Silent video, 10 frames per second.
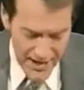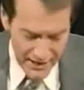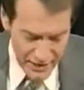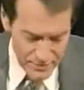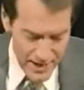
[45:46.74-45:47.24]

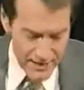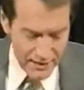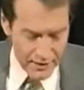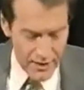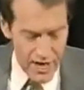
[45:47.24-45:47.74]
Despite an
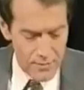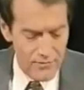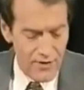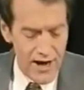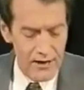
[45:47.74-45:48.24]
expanding
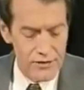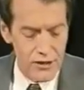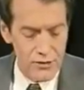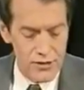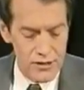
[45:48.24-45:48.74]
economy,
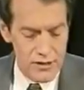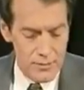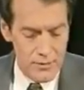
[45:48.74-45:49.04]
violence increases,